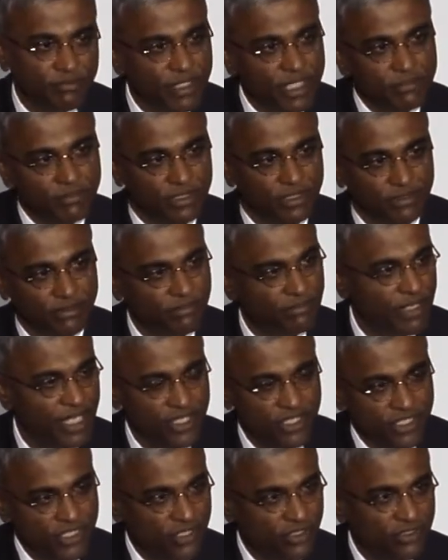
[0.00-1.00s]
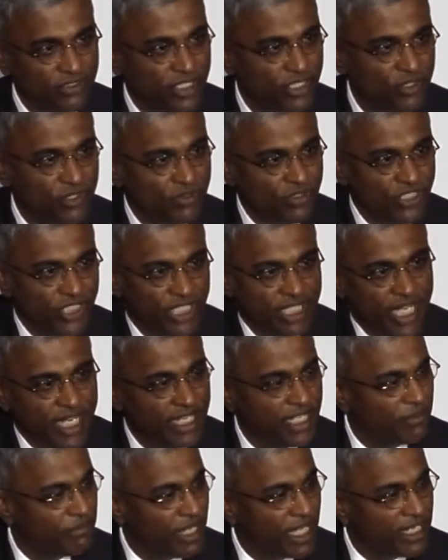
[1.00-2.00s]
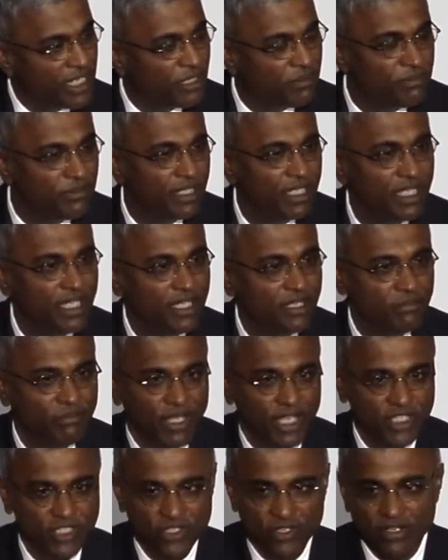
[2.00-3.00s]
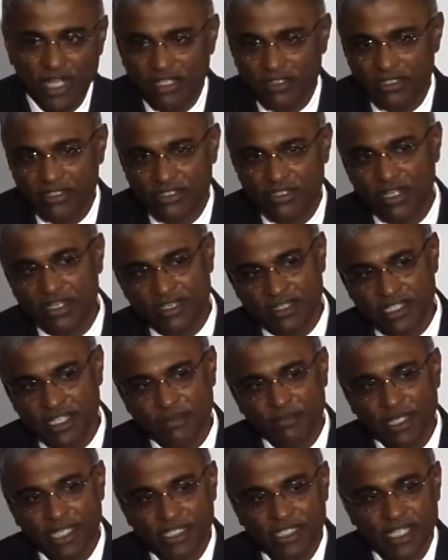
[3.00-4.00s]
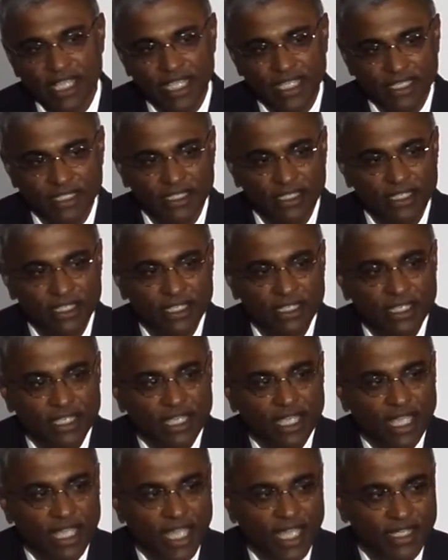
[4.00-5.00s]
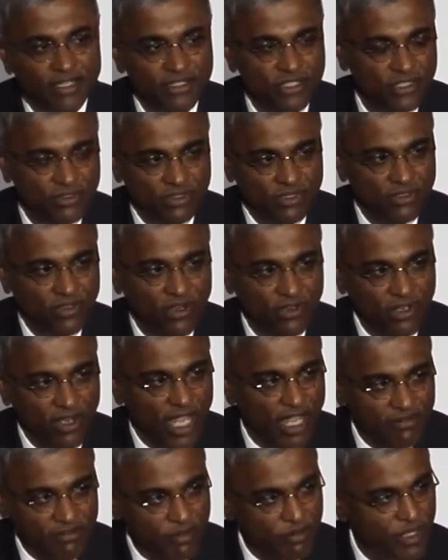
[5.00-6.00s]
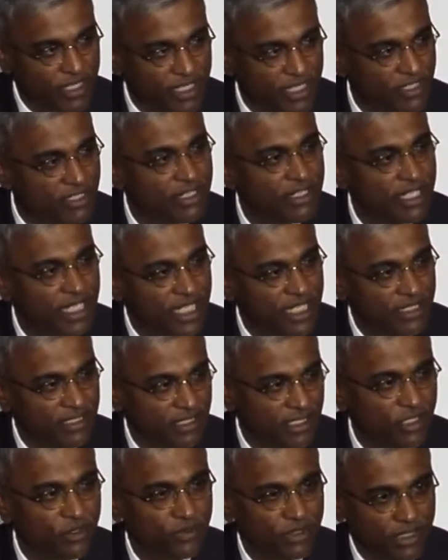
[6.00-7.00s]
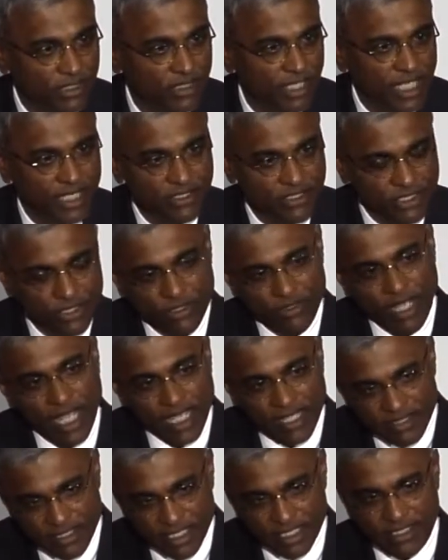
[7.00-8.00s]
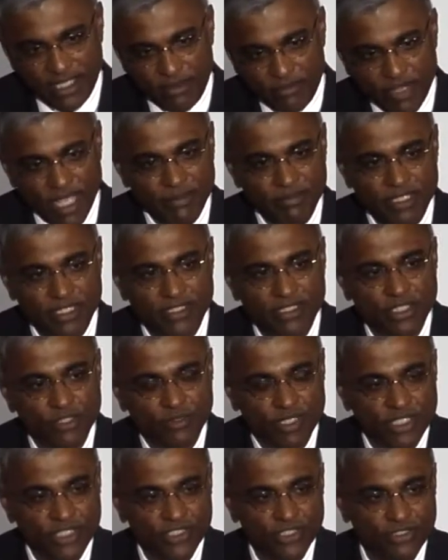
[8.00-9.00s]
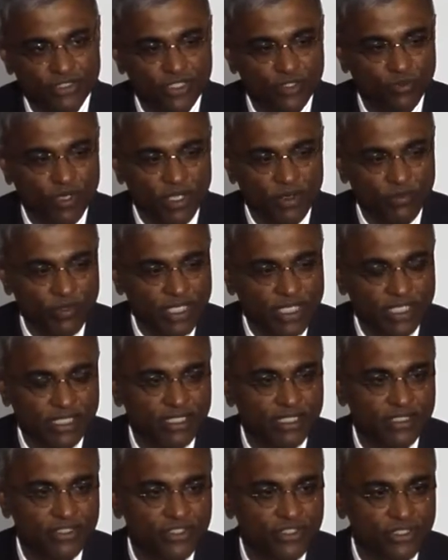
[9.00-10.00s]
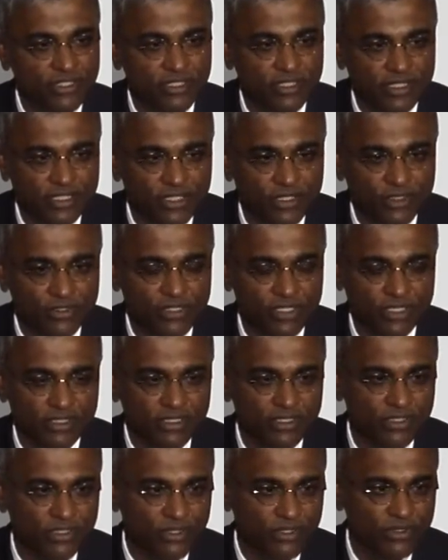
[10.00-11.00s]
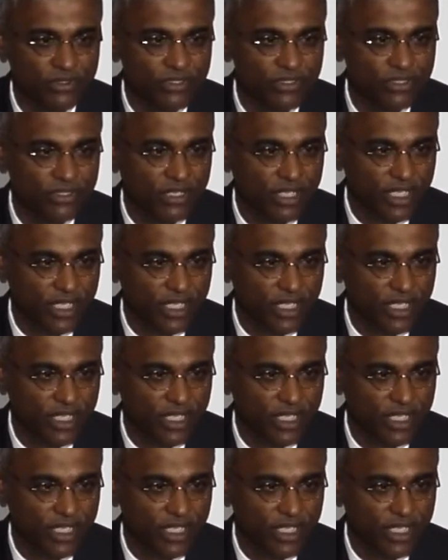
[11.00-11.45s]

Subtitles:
people based on their own genetic makeup, based on other drugs they may take. And so not everybody is created equal. And so I think there may be situations where we can consider reducing the dose